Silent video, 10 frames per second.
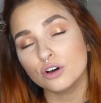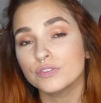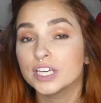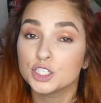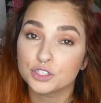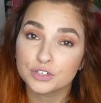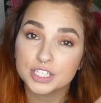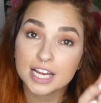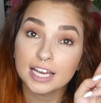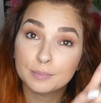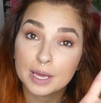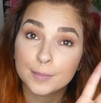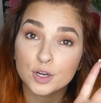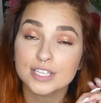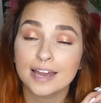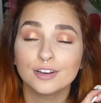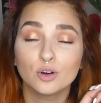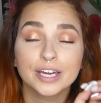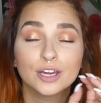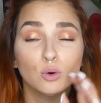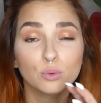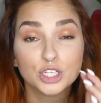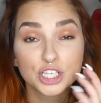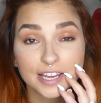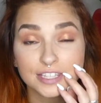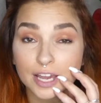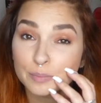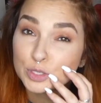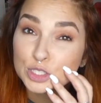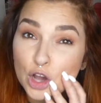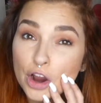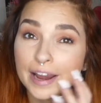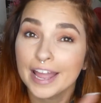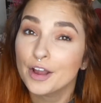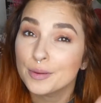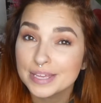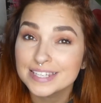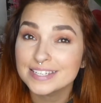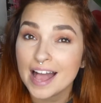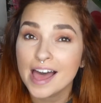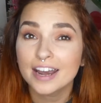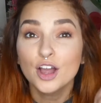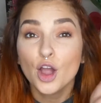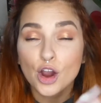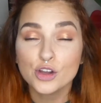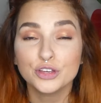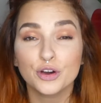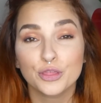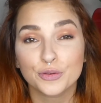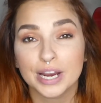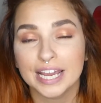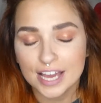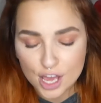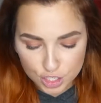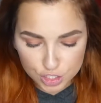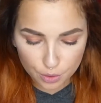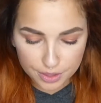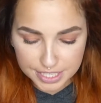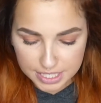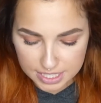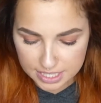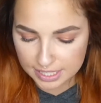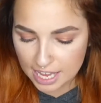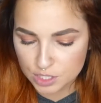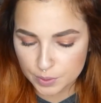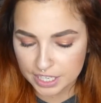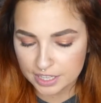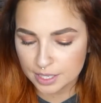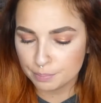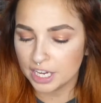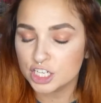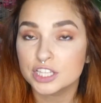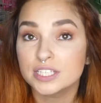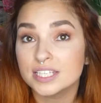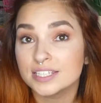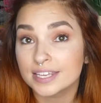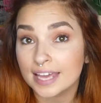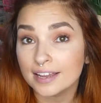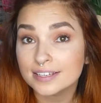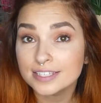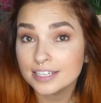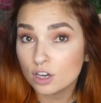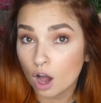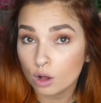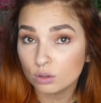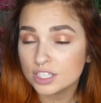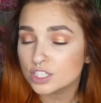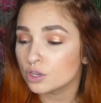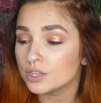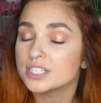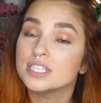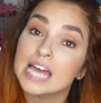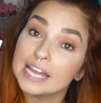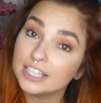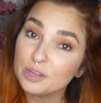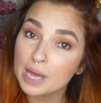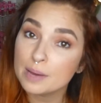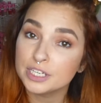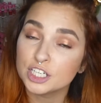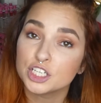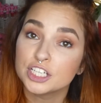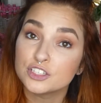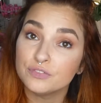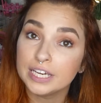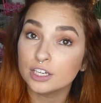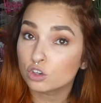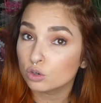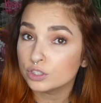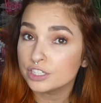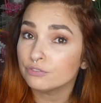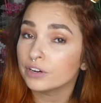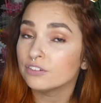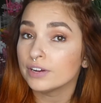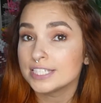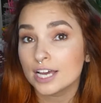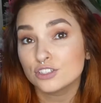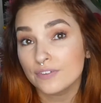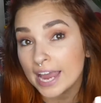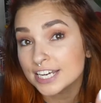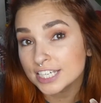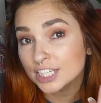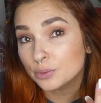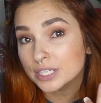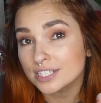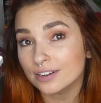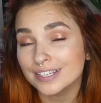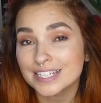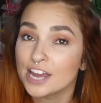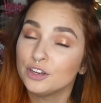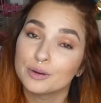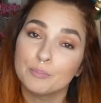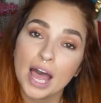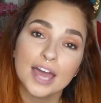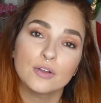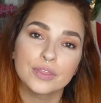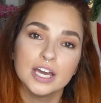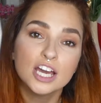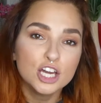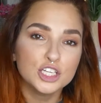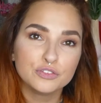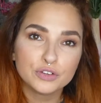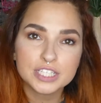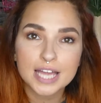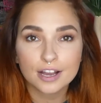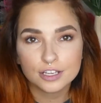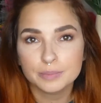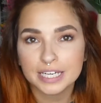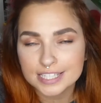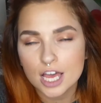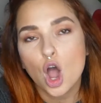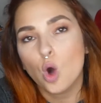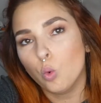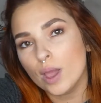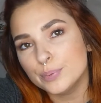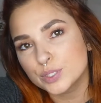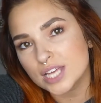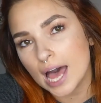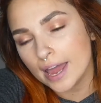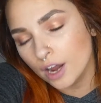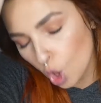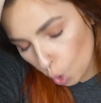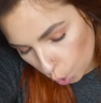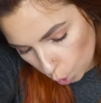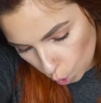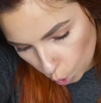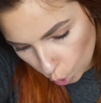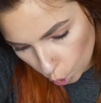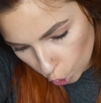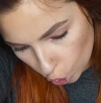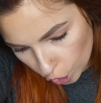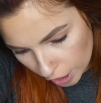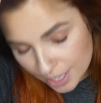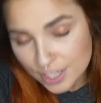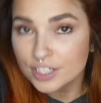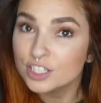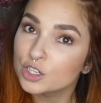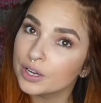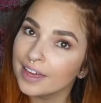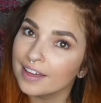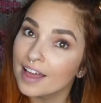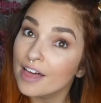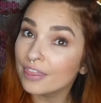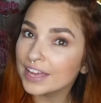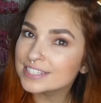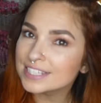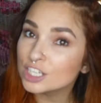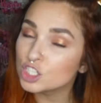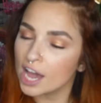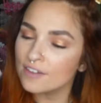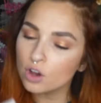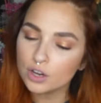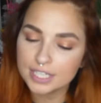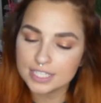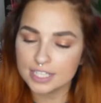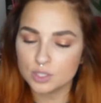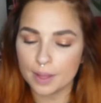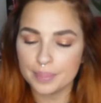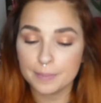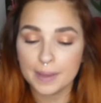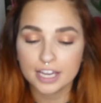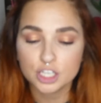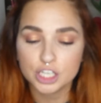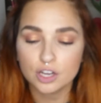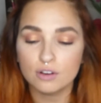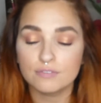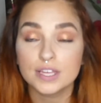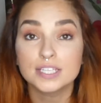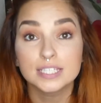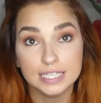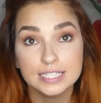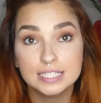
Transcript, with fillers: of the Jeffree Star Lip Ammos. I did not get all the shades, I'm sorry, I missed out. I only got three. So this is the last one in the bunch. This is Galaxy Gold. So this is a lip ammunition. It's vegan, cruelty-free, retails for 18 US dollars and you can buy it on the Jeffree Star Cosmetics website. Whew. So yeah, let's dive on into this one. The packaging of this is